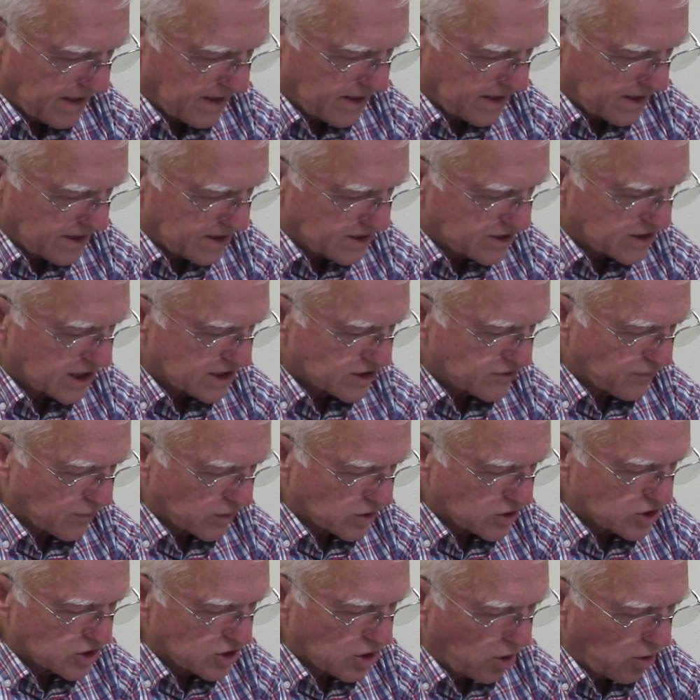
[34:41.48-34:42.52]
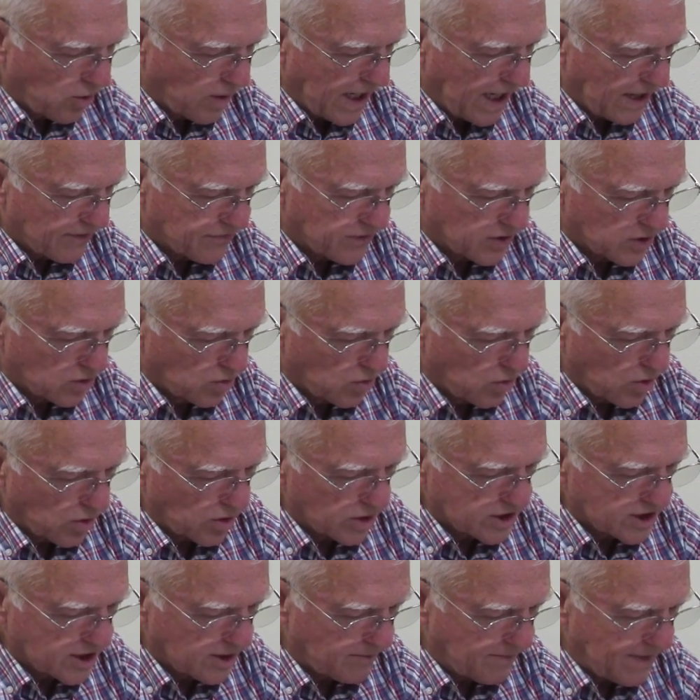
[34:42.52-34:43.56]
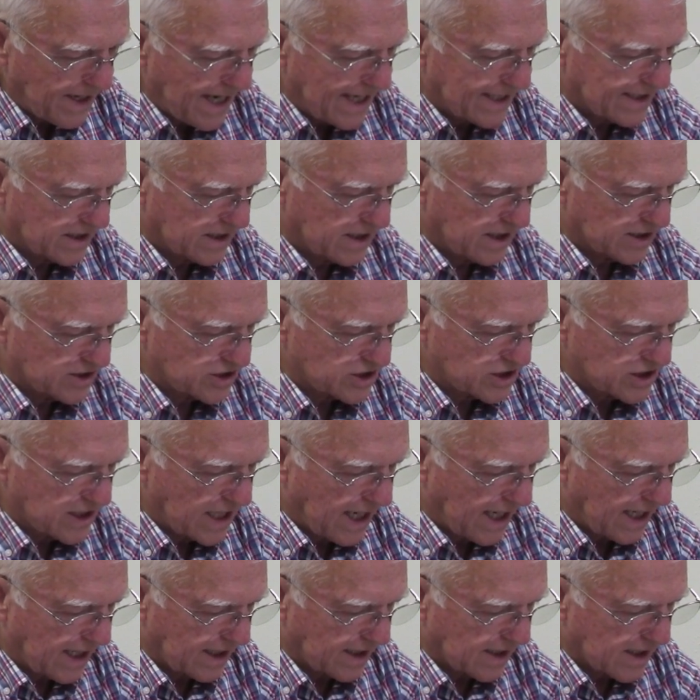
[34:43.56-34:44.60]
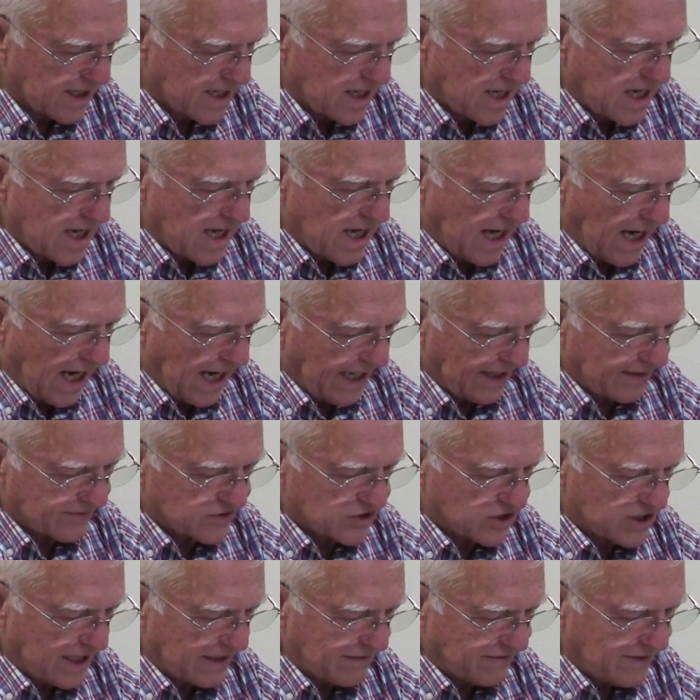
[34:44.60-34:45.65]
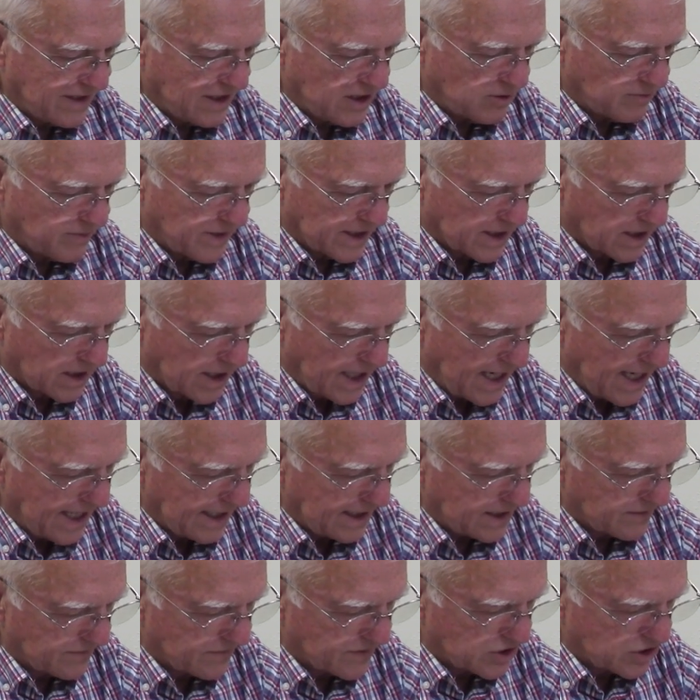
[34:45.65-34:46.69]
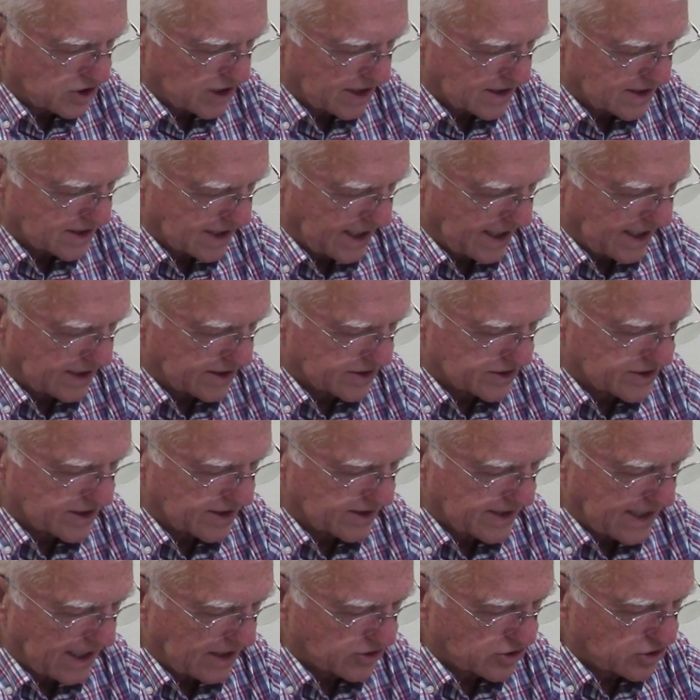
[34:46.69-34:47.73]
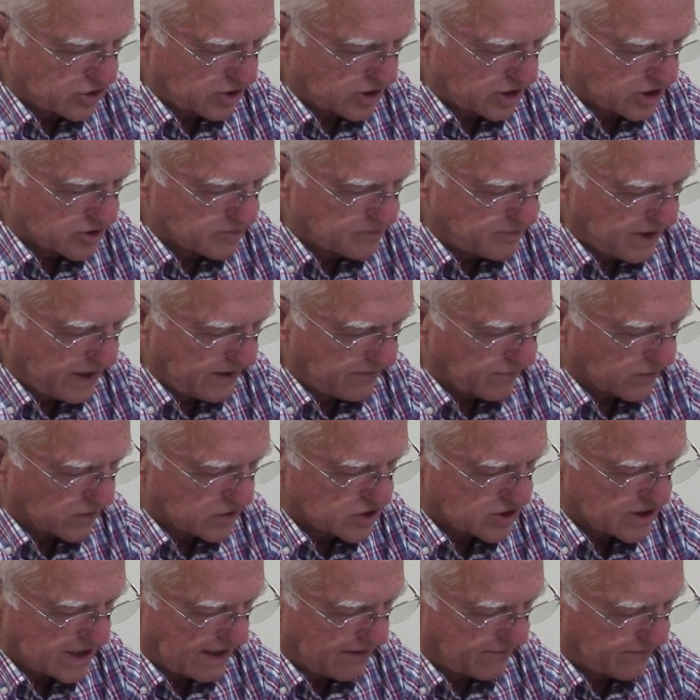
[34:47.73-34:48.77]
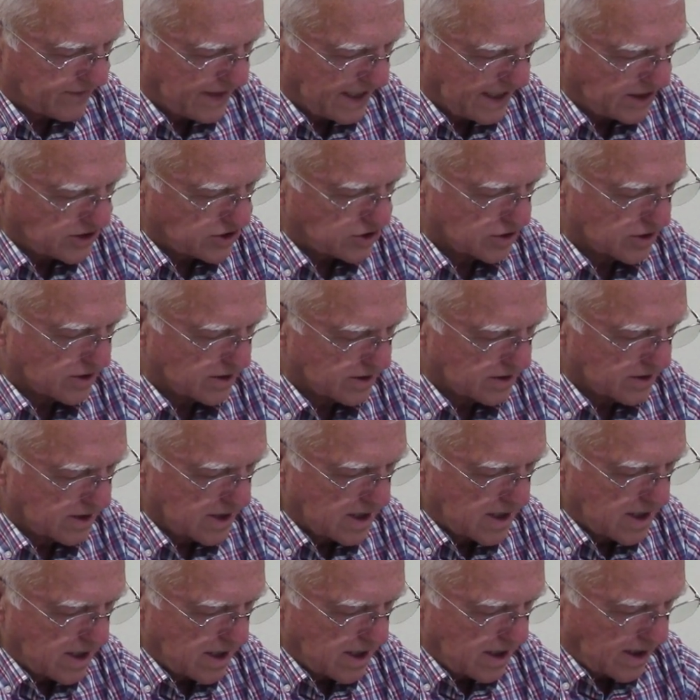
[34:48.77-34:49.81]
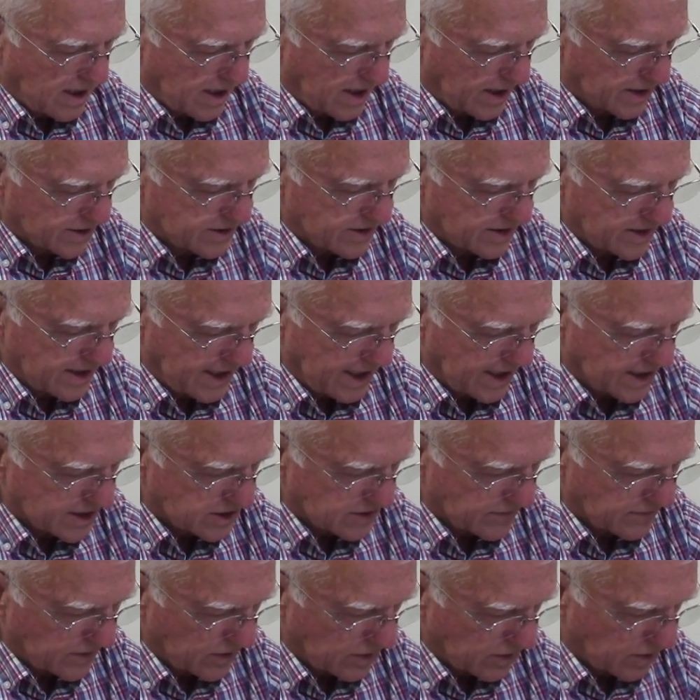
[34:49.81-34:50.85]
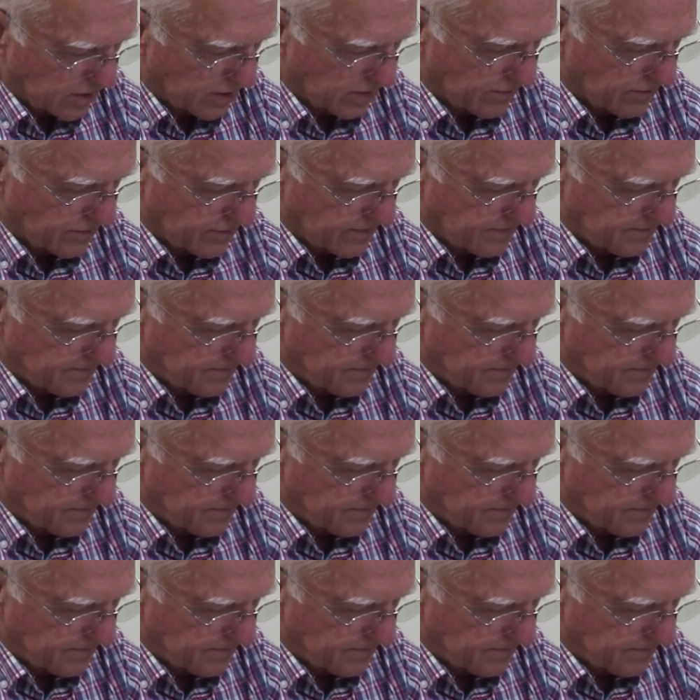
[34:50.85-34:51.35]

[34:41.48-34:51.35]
He says, For so hath the Lord commanded us, saying, I have set thee to be a light of the Gentiles, that thou shouldest be for salvation unto the ends of the earth.